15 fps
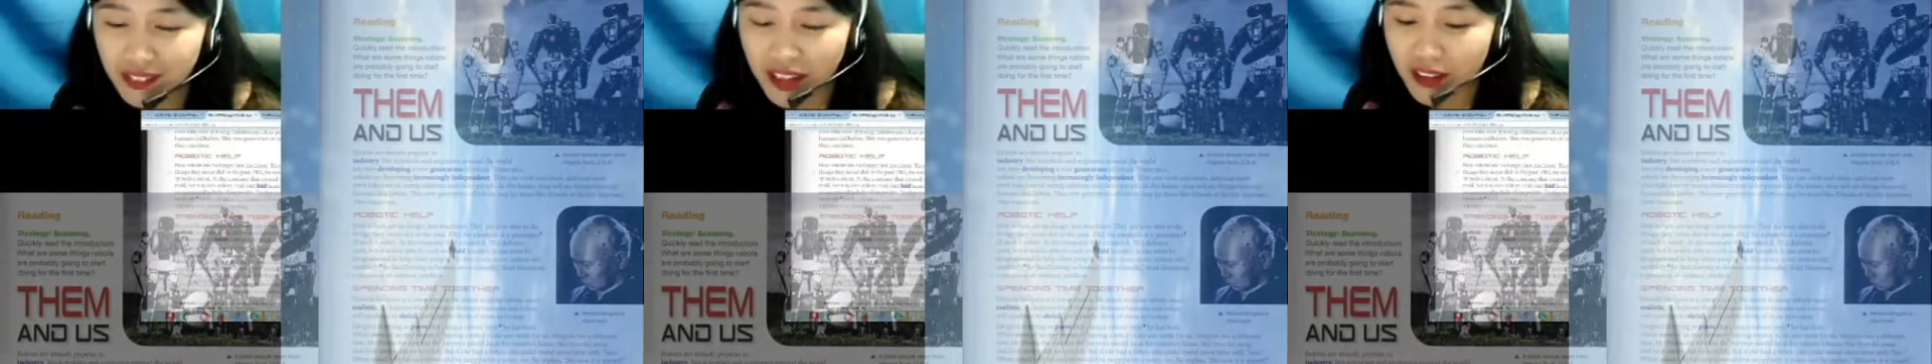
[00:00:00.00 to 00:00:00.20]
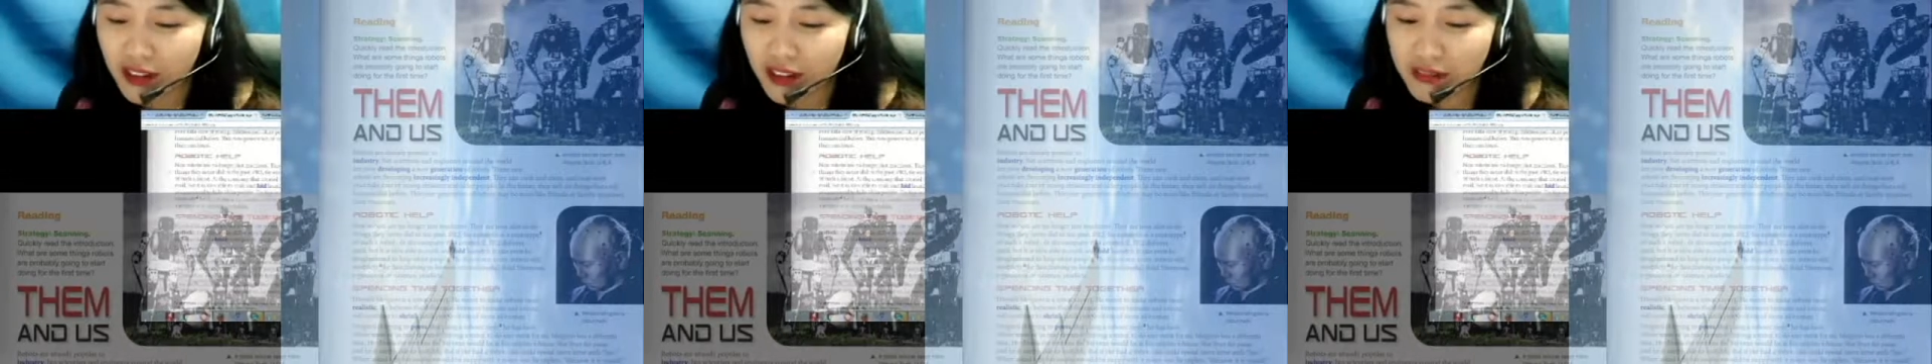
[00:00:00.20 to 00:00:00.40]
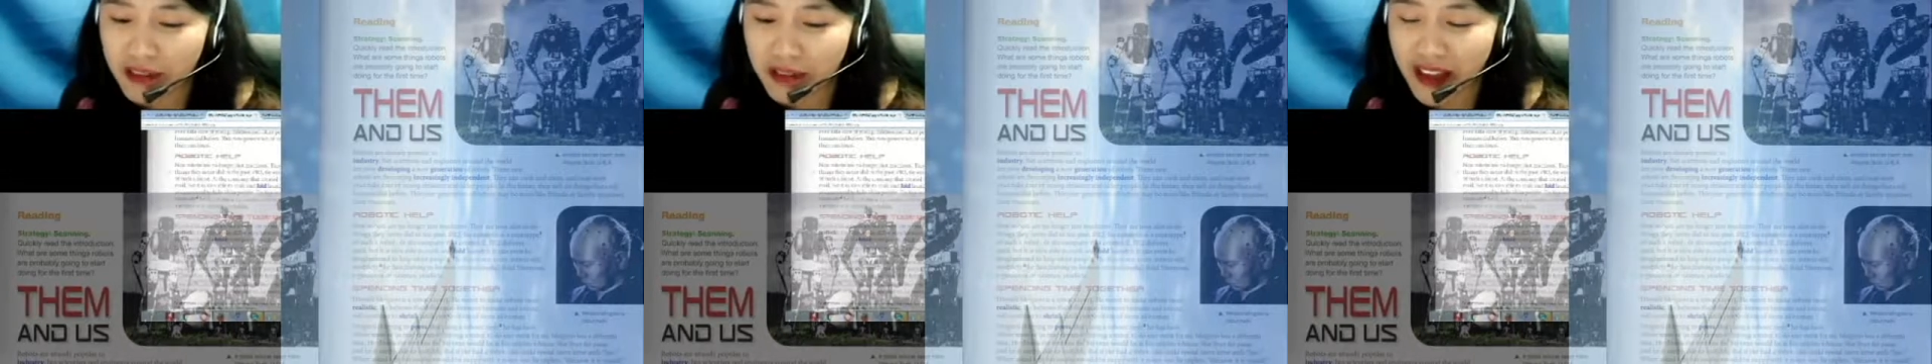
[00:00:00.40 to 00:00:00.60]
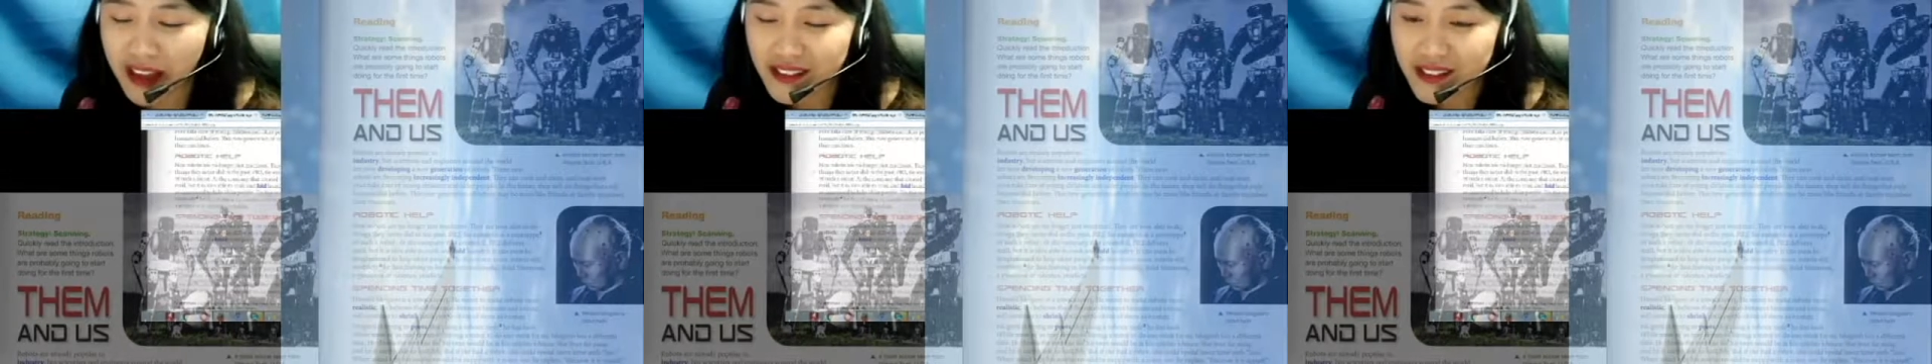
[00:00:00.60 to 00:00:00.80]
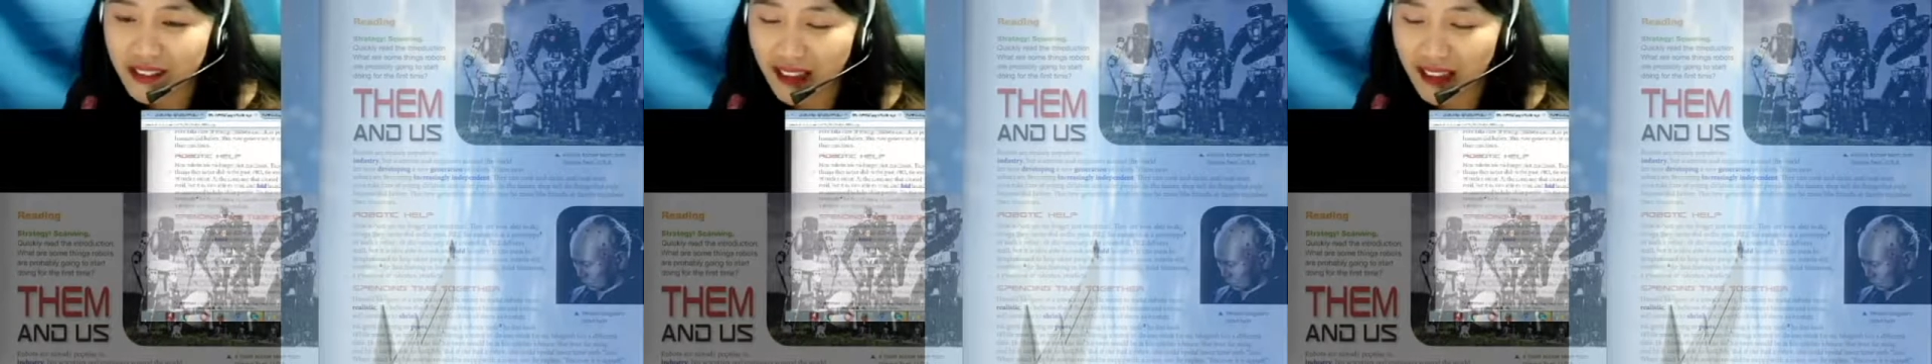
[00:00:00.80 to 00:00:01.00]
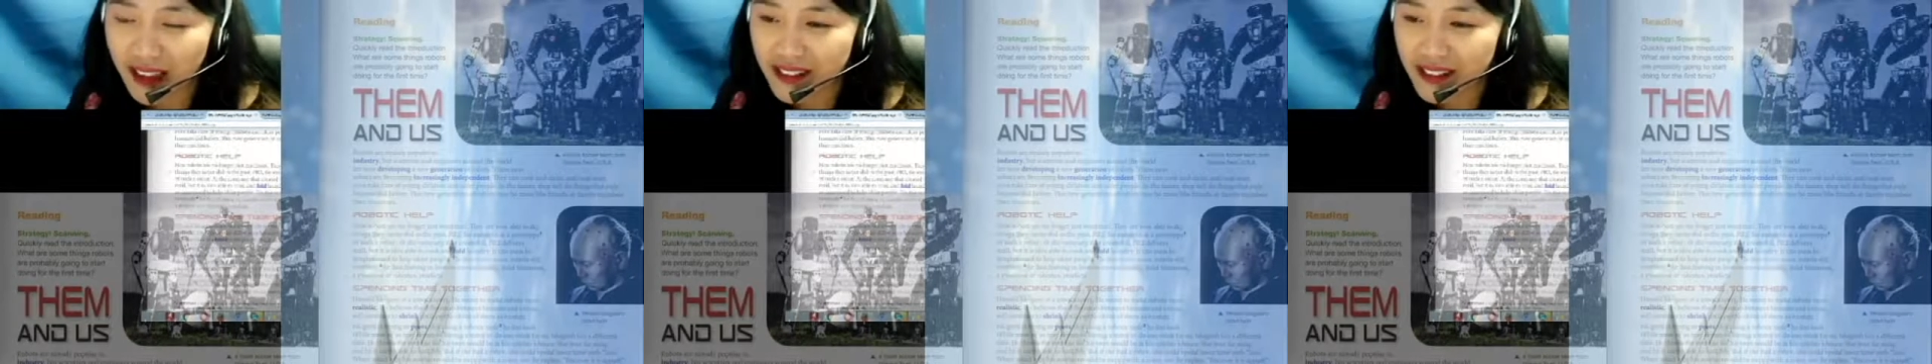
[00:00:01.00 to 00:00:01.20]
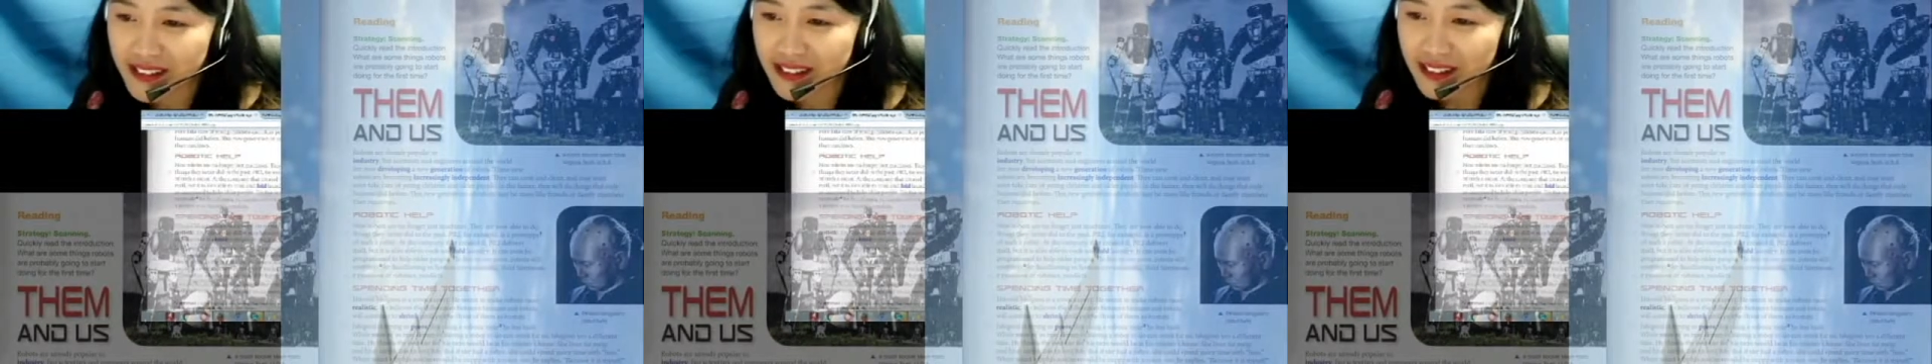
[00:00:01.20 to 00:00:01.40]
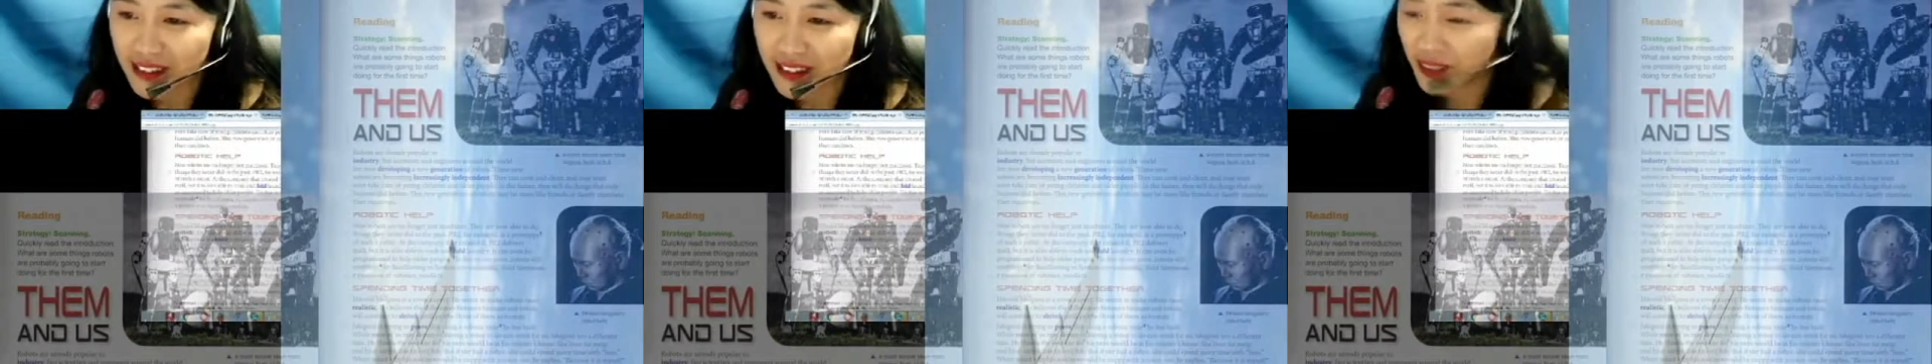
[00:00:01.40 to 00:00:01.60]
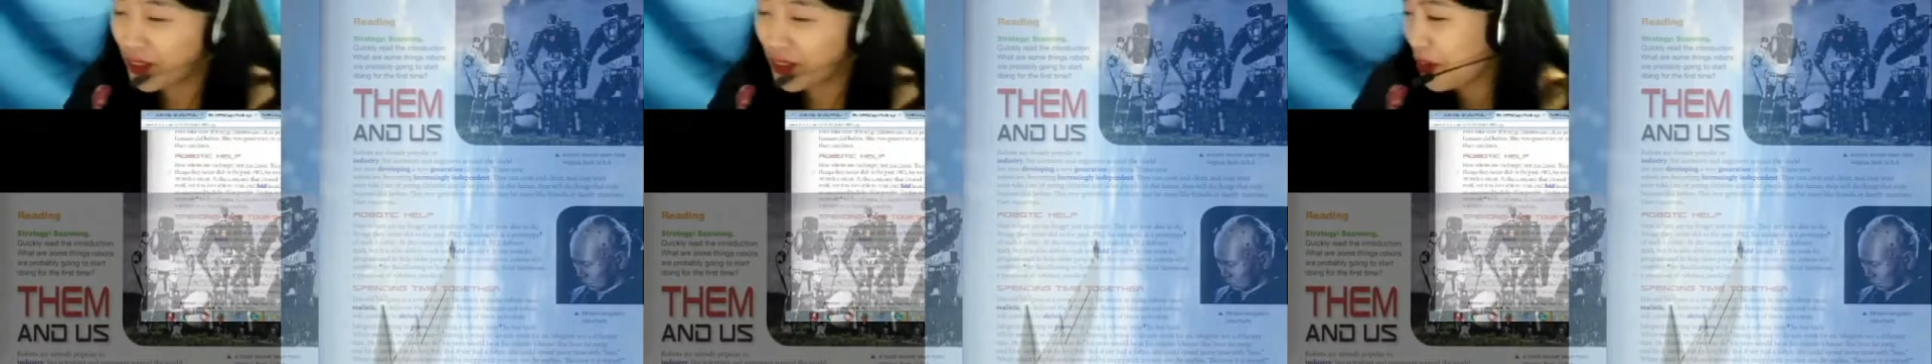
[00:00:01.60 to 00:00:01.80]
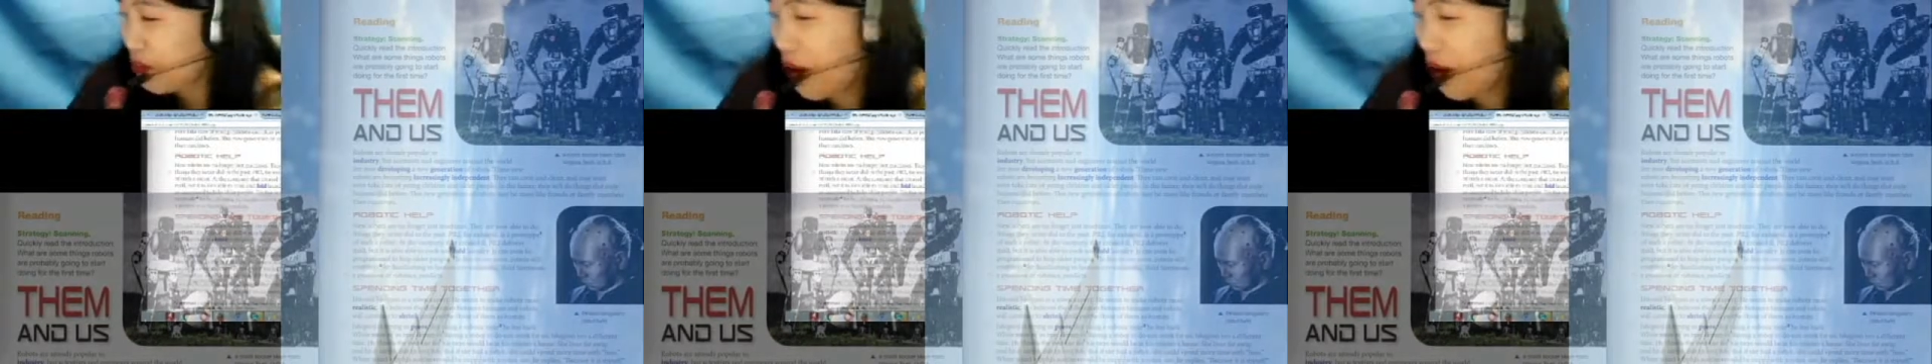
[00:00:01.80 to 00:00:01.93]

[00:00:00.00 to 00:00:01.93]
Can you imagine that? You're